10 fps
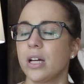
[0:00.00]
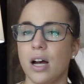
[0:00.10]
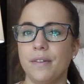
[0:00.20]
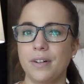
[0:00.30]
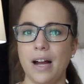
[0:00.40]

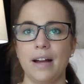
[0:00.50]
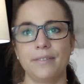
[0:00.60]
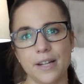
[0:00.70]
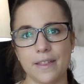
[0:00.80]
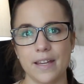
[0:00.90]
cover
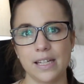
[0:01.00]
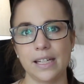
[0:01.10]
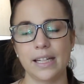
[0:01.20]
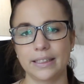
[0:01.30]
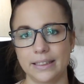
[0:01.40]

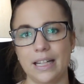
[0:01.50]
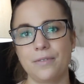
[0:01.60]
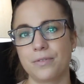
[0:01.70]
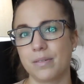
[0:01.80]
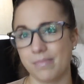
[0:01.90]
everything
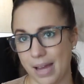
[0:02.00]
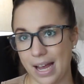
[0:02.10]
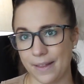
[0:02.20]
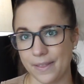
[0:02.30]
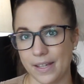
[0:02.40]
except for
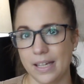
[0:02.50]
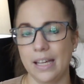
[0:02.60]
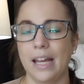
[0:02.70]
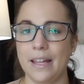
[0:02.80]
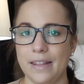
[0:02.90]
math
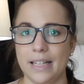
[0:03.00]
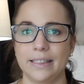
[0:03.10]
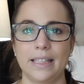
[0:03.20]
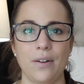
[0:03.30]
in this.